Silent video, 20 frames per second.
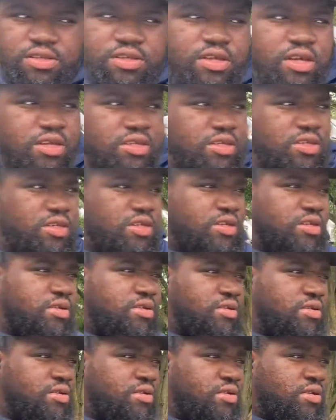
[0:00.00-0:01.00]
takes a
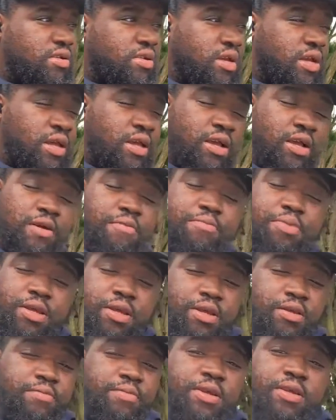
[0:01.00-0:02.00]

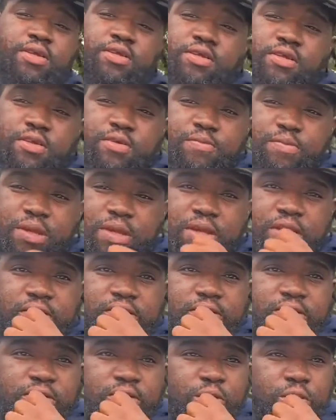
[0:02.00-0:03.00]
beating, man. They took a beating.
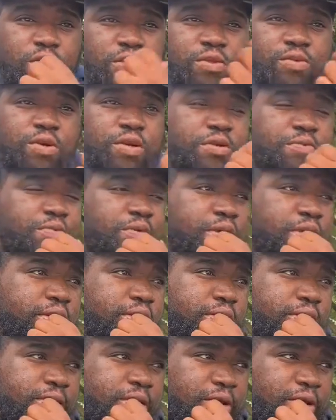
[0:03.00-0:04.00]
There's no other way to put it.